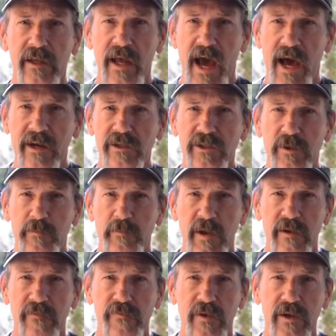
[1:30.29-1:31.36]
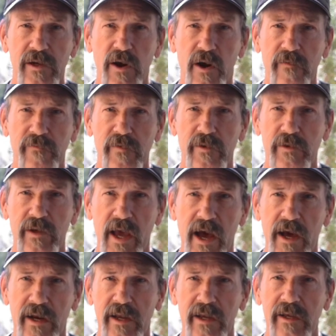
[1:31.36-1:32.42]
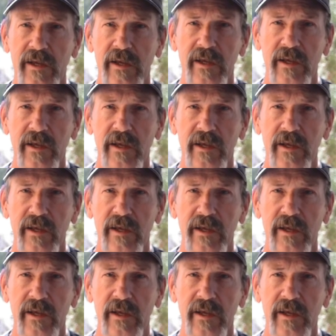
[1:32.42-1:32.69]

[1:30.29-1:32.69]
How does it benefit Garfield County,